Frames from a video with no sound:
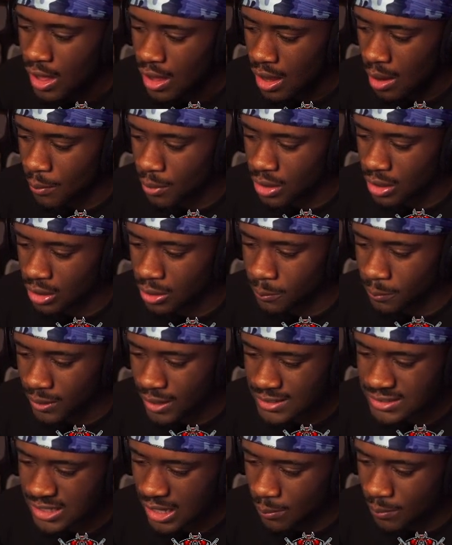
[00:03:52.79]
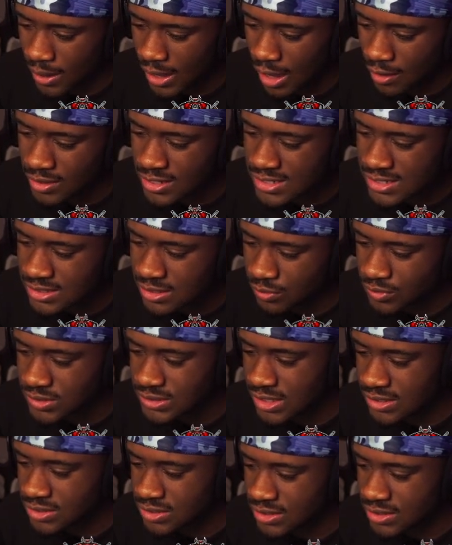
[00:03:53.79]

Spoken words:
Colorblind type, I had this stuff set to